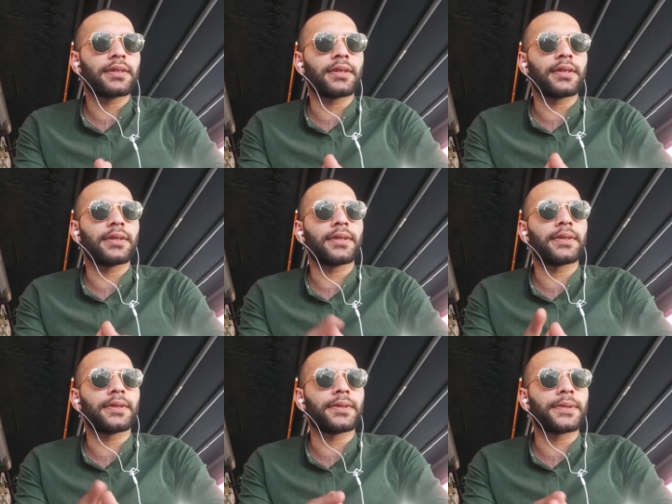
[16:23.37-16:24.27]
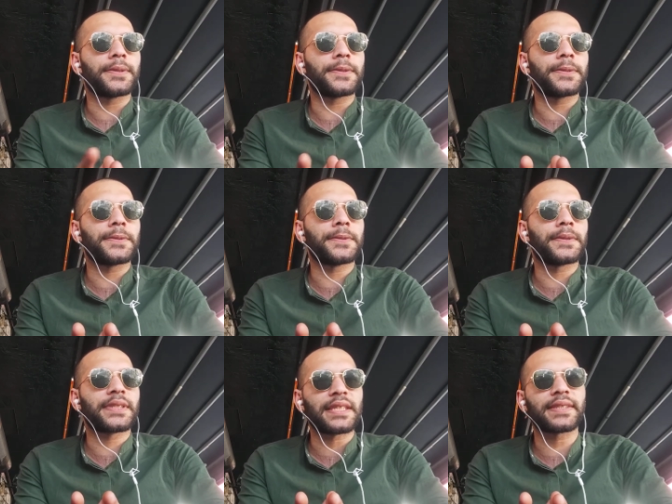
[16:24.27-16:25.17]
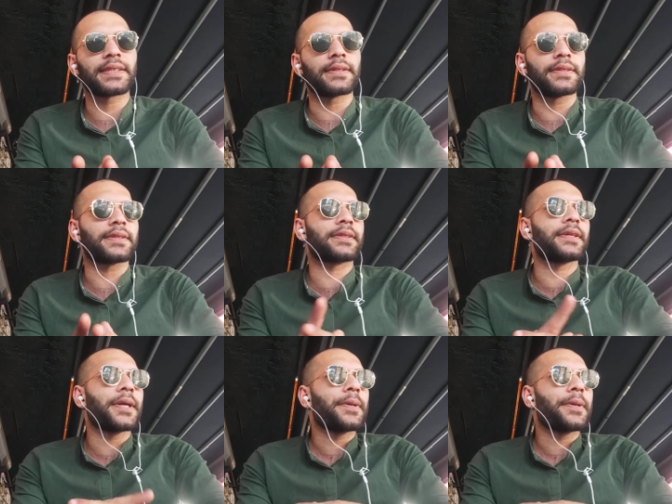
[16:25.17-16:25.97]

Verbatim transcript: societies.